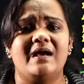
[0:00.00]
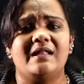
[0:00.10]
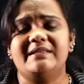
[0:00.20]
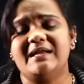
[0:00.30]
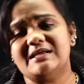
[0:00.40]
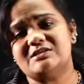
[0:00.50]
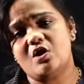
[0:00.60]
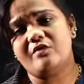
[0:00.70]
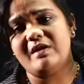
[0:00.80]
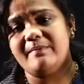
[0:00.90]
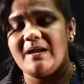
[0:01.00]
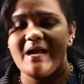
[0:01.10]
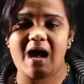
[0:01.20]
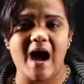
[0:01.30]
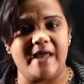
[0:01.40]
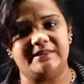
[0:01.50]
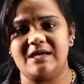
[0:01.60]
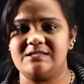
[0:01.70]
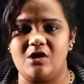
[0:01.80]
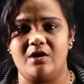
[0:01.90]
the resound will be high.
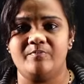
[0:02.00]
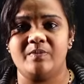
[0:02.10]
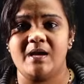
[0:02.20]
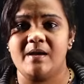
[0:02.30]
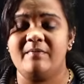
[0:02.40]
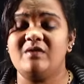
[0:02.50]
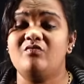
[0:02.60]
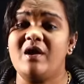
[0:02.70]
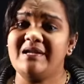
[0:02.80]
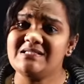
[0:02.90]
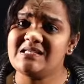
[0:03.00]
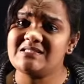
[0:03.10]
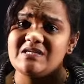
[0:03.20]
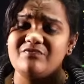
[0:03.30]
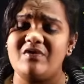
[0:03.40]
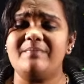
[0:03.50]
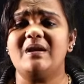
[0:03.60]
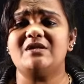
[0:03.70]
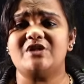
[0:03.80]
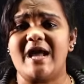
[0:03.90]
That's all. But what is this
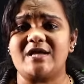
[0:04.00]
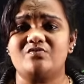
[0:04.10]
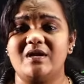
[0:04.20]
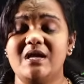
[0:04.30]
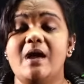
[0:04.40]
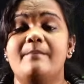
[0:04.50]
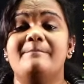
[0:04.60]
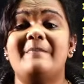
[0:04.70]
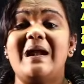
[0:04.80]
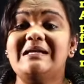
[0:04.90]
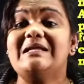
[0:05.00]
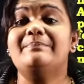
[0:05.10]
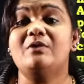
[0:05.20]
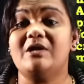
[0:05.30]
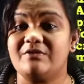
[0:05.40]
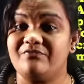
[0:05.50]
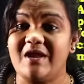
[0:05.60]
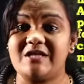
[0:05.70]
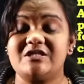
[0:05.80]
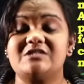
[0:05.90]
reverberation actually? Multiple
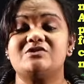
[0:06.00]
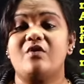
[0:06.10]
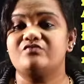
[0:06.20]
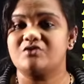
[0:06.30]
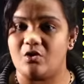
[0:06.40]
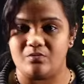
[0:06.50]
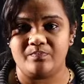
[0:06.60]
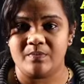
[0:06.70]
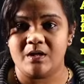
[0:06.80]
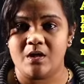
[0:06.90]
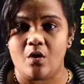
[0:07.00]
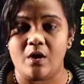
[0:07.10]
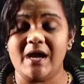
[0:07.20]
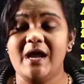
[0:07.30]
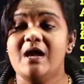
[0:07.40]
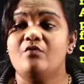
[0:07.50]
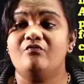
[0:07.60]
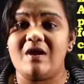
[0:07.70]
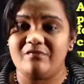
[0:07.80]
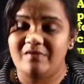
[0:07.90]
reflections of sound. Okay,
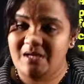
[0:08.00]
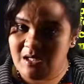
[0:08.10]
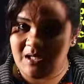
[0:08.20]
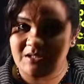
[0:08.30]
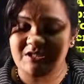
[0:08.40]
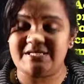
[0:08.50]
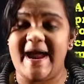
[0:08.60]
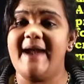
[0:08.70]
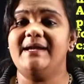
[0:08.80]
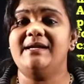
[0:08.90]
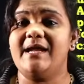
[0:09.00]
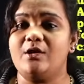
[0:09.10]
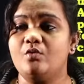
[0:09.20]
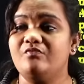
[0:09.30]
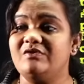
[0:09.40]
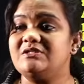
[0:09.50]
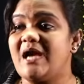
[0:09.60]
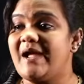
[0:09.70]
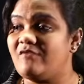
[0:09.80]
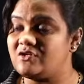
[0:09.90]
when we stand in a room which
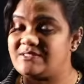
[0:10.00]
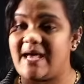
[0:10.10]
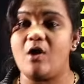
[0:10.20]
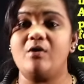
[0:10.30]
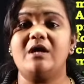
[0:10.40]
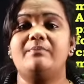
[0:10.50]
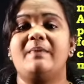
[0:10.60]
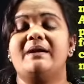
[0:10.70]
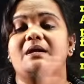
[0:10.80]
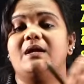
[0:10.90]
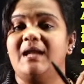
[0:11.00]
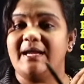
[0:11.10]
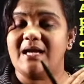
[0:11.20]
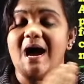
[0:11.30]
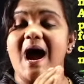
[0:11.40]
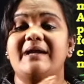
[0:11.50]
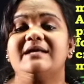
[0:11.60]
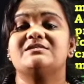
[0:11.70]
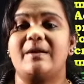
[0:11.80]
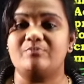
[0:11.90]
I was surrounded by a
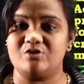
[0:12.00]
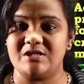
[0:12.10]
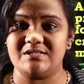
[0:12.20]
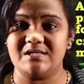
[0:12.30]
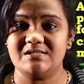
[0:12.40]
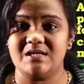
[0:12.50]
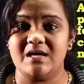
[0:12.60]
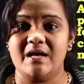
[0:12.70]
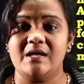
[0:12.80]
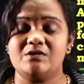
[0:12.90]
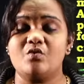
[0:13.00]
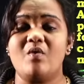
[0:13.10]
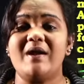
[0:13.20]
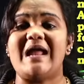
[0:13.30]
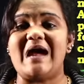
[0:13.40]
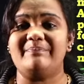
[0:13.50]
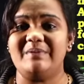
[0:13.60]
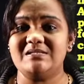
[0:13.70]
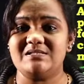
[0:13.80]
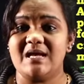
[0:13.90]
hardest substances, so what
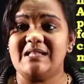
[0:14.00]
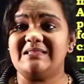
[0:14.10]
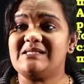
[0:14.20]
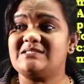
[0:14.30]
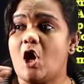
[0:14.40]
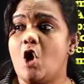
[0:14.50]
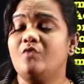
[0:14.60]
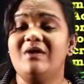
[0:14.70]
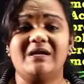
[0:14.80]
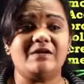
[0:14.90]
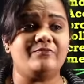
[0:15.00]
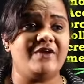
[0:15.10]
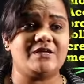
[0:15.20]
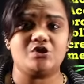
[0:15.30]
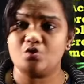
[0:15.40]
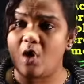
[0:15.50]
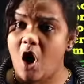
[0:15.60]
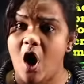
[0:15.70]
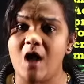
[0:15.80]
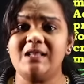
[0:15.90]
happens? The sound will reflect to
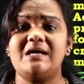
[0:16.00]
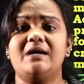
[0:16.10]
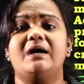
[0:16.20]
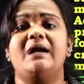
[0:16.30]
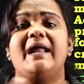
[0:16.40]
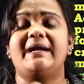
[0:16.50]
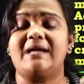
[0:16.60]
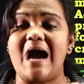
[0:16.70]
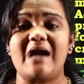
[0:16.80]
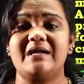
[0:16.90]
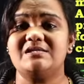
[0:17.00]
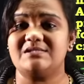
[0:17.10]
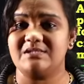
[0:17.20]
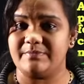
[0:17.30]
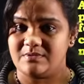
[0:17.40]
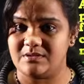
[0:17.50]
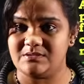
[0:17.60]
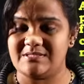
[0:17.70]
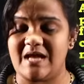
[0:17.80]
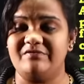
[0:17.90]
all the hardest
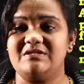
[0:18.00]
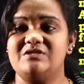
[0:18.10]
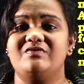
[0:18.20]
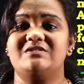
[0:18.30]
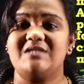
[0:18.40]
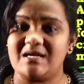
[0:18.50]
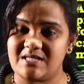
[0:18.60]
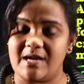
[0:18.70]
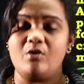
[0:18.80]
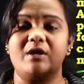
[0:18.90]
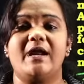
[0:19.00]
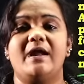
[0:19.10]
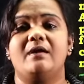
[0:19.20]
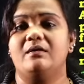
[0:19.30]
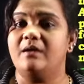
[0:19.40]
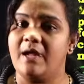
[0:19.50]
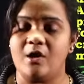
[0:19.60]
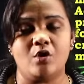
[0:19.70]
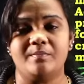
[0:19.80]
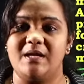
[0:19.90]
surfaces which are surrounded
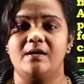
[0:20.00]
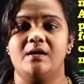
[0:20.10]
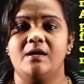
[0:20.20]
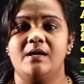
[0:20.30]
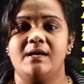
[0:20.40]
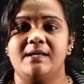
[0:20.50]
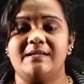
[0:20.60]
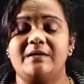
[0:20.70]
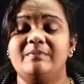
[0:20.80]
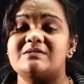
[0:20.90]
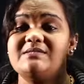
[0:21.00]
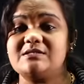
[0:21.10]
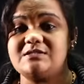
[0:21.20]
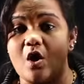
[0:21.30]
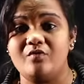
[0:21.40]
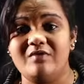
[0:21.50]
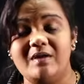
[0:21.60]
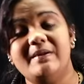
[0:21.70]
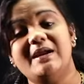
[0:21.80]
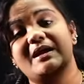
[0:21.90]
around me. That means the sound will
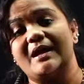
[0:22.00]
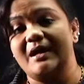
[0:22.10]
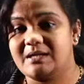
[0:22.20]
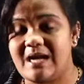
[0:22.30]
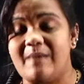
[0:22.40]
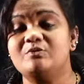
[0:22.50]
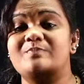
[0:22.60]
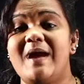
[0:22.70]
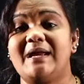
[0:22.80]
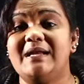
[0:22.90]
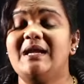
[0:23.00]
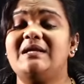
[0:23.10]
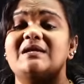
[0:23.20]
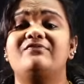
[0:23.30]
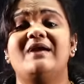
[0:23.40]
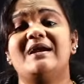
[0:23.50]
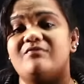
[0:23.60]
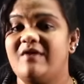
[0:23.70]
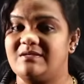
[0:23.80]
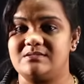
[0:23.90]
be comes back in a different
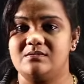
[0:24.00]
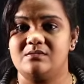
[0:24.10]
ways.